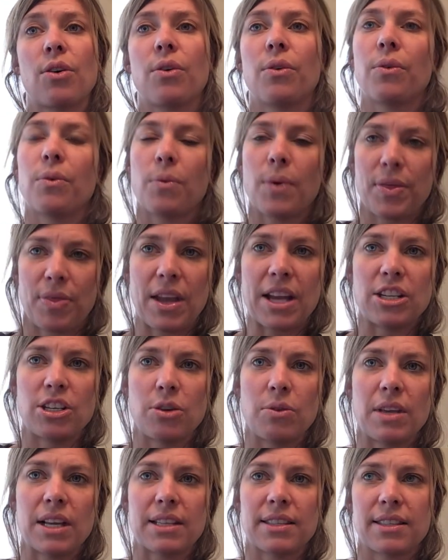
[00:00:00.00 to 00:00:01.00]
what they do
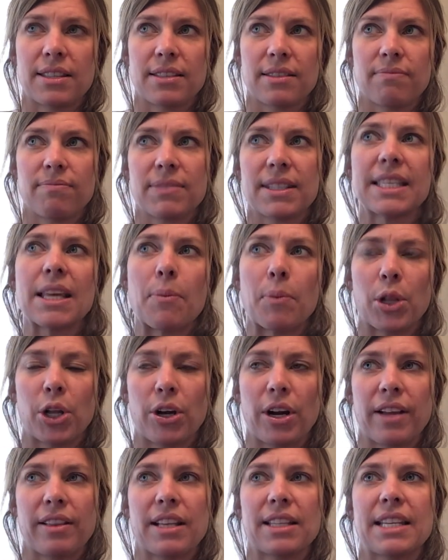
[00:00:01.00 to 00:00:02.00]
that's
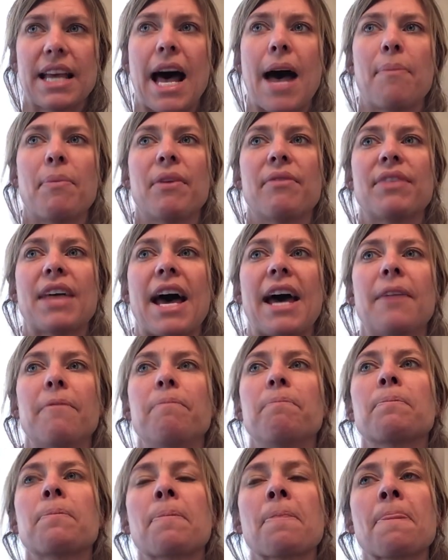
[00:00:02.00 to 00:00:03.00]
similar on the top of that.
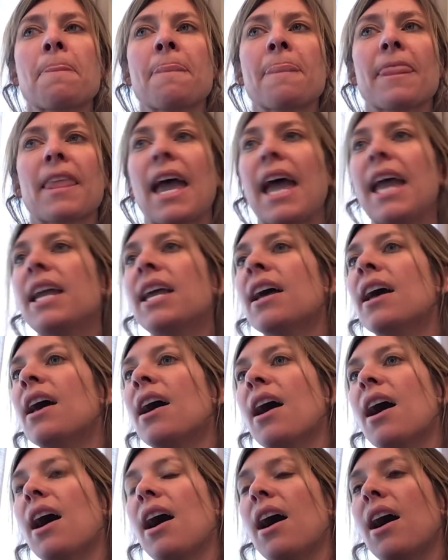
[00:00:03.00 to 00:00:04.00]
Okay,
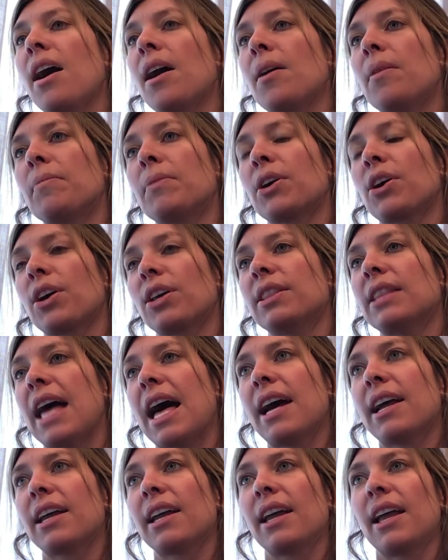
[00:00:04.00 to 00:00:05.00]
good
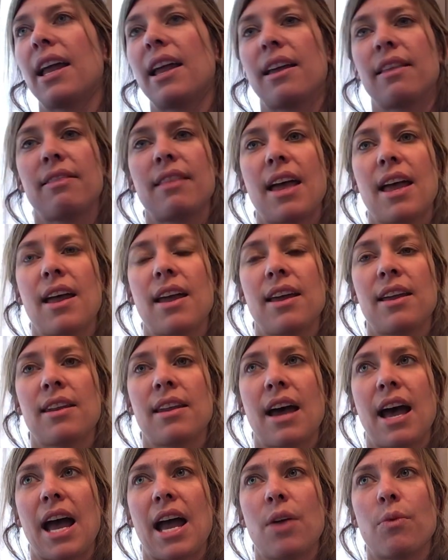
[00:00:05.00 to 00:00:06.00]
luck, and then
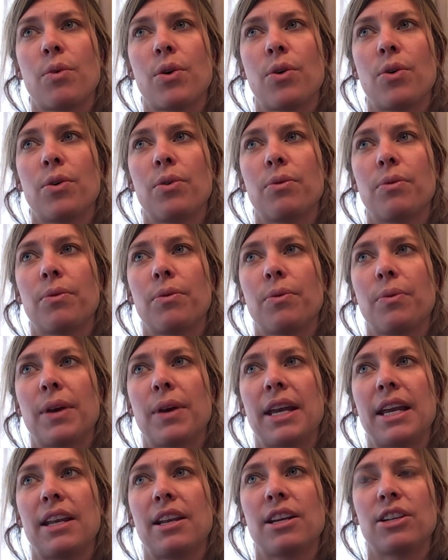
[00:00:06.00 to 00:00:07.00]
I will
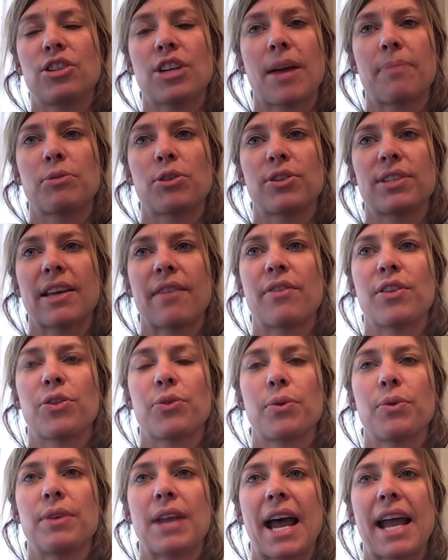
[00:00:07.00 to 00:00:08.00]
read chapter 7
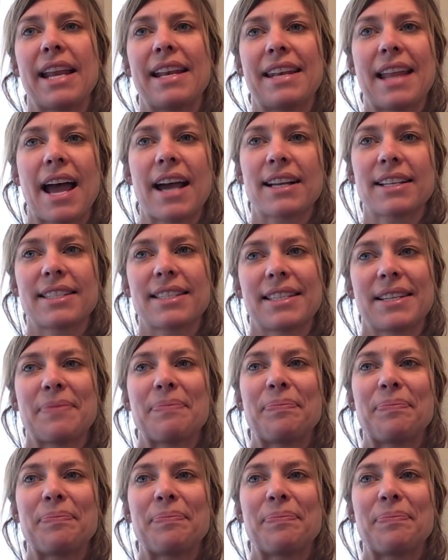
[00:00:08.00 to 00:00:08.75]
through 9 next.